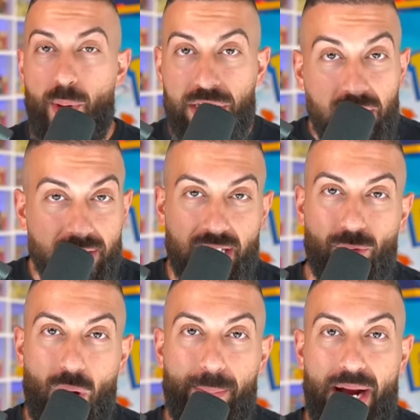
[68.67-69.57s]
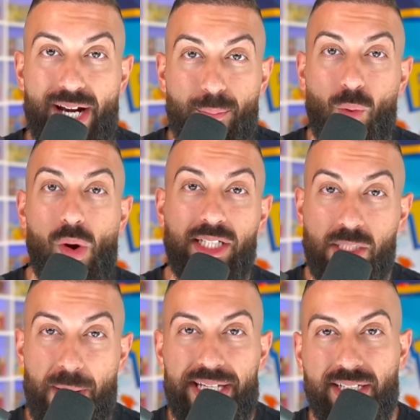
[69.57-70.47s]
make sure to do the giveaway by number one,
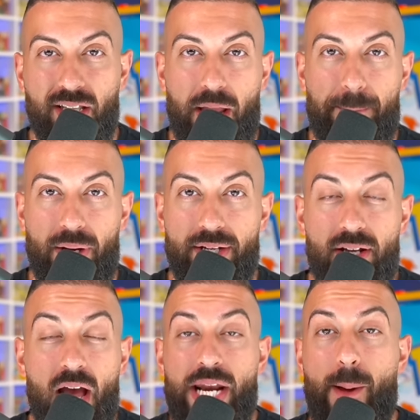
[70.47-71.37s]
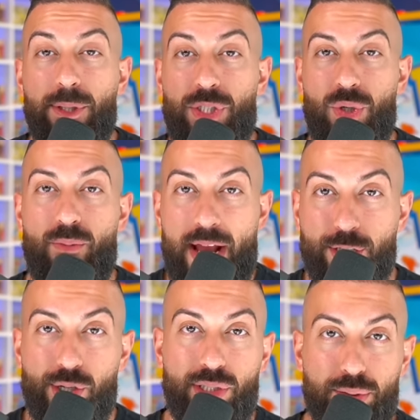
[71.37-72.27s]
smashing the like button. Number two, make
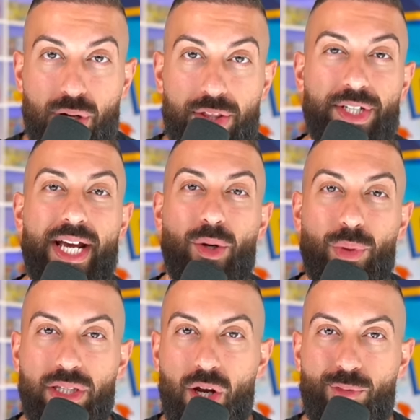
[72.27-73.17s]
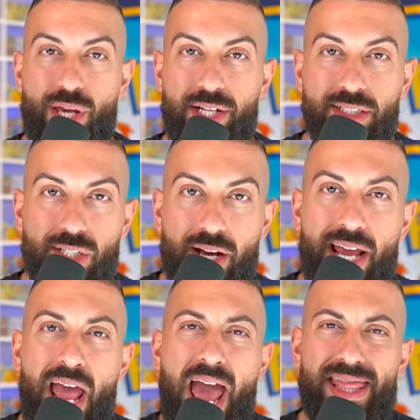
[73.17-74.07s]
sure you subscribe to the channel with notifications on.
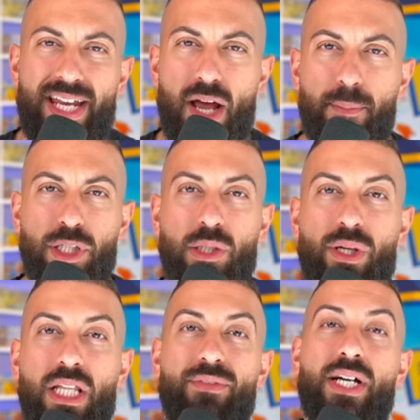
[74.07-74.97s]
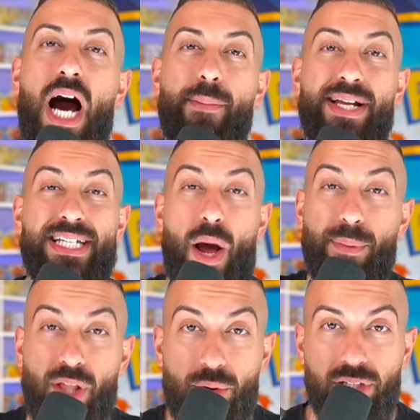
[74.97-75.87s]
And then number three, leave a comment down
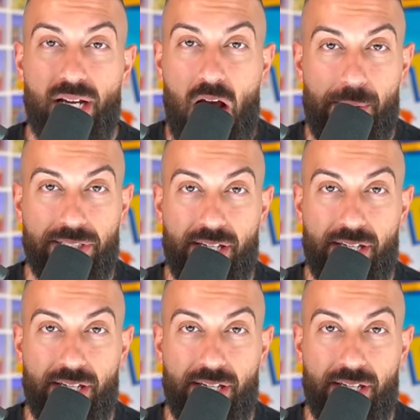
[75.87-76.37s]
below in the comment